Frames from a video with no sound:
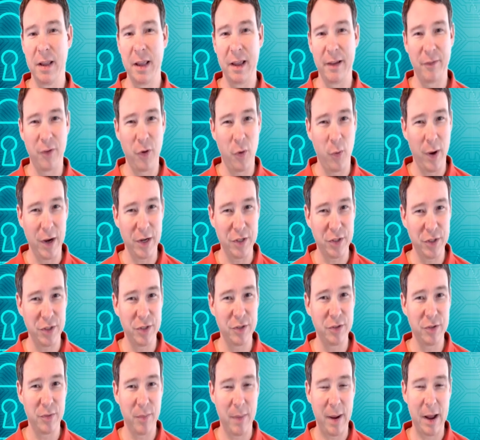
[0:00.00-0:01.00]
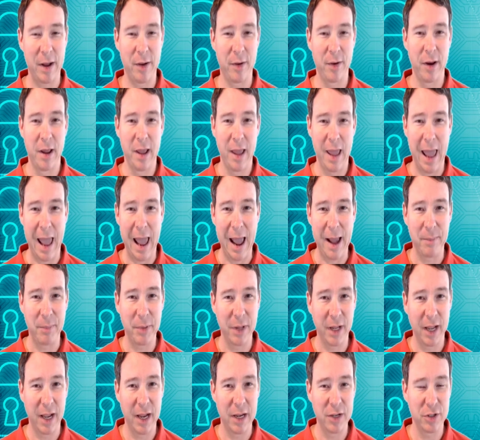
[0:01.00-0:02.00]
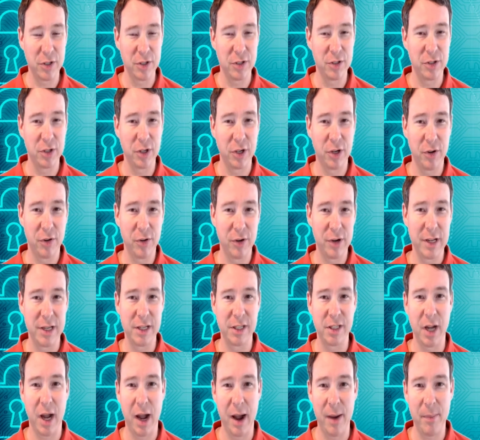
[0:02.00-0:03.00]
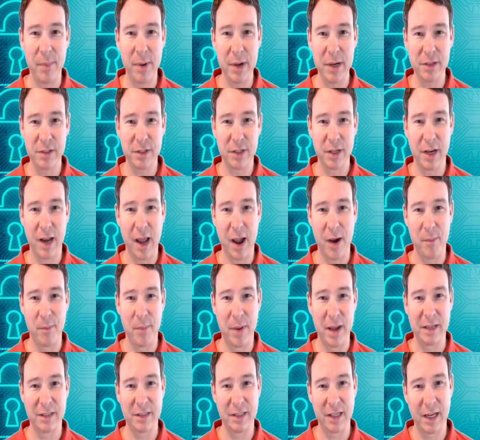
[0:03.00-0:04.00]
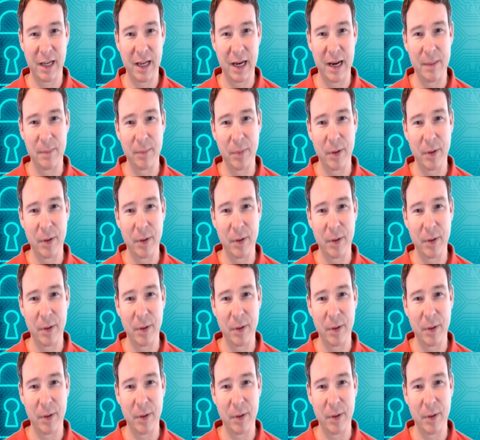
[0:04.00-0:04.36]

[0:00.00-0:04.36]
they have questions about application security topics and how best they can